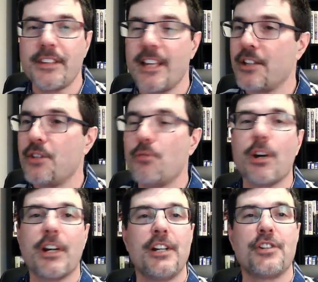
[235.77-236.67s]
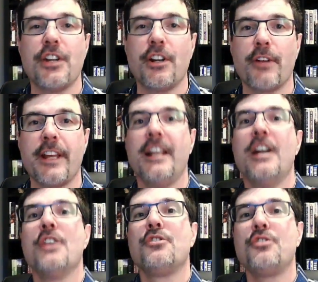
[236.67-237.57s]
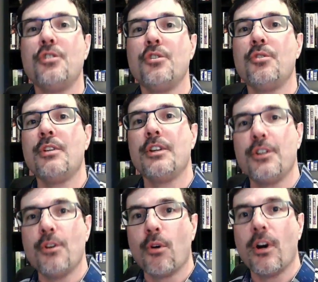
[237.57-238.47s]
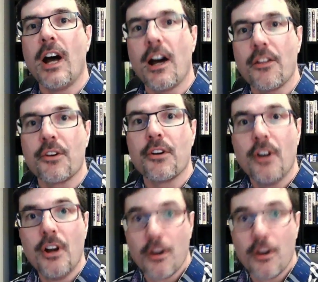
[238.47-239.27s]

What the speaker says: that you are going to generate to your other